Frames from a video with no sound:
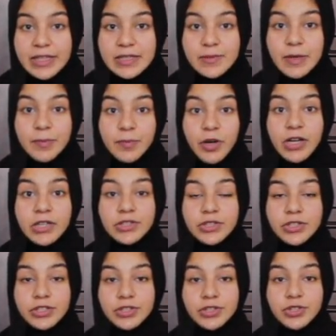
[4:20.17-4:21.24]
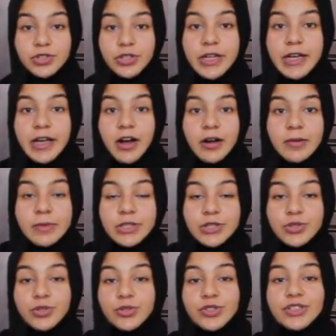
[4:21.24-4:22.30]
Is my posture straight? Are my
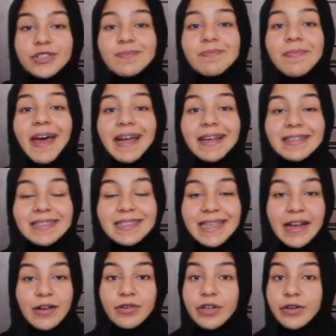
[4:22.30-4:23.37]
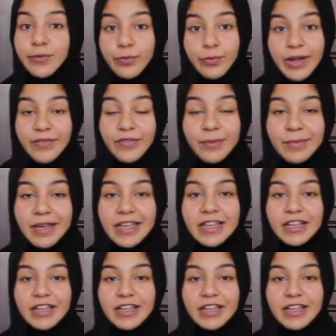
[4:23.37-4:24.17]
shoulders back down and away from my